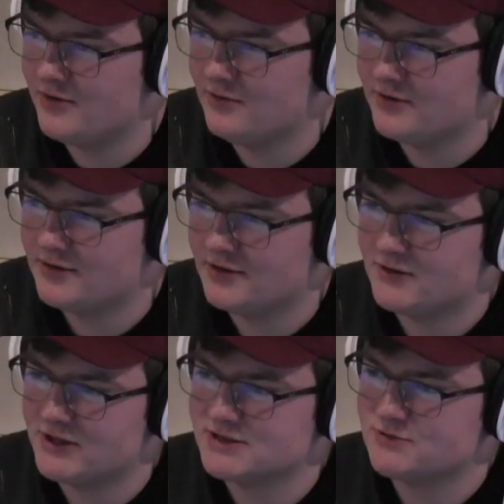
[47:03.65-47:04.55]
me within the
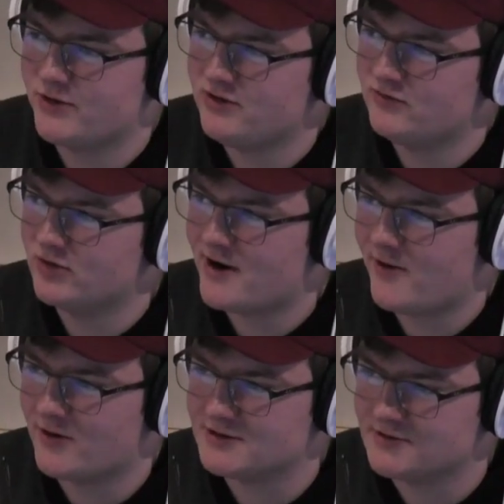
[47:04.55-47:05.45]
next 24
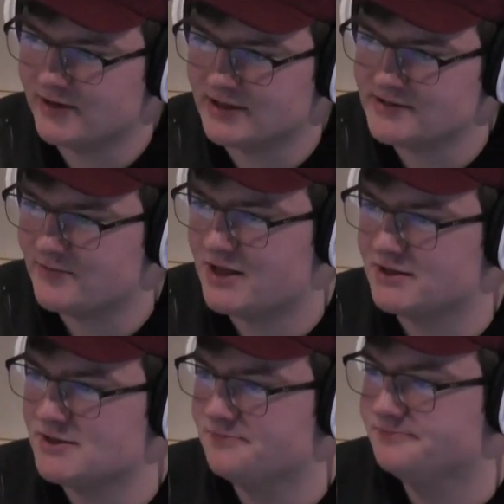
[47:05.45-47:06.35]
hours, you'll get some eggs.